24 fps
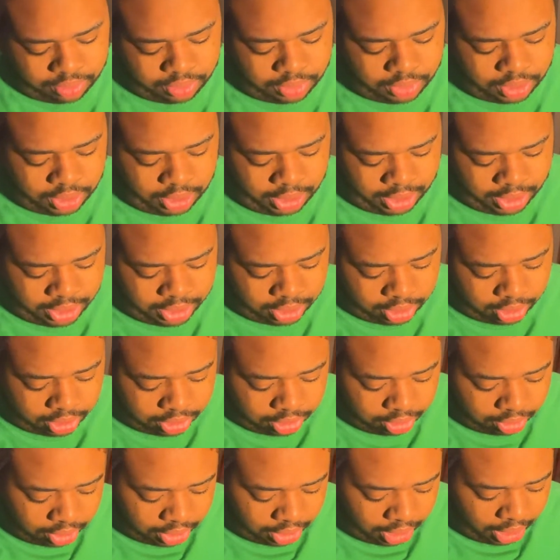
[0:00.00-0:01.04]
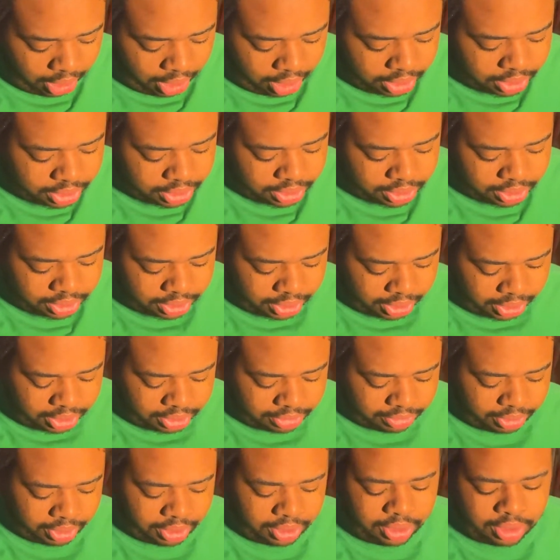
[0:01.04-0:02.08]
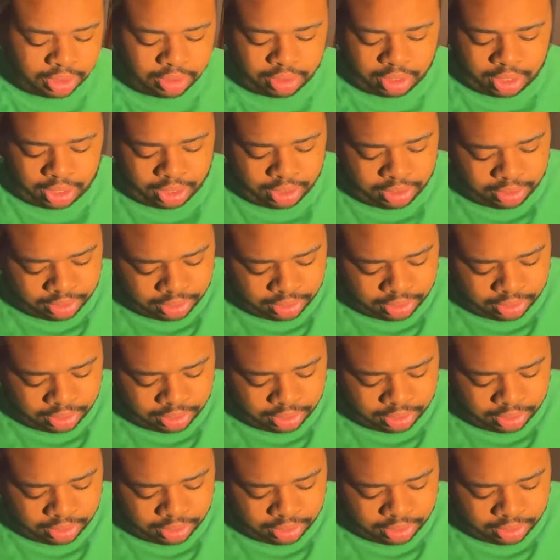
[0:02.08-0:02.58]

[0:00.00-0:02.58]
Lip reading: And it's also locked, so that's fine. Okay.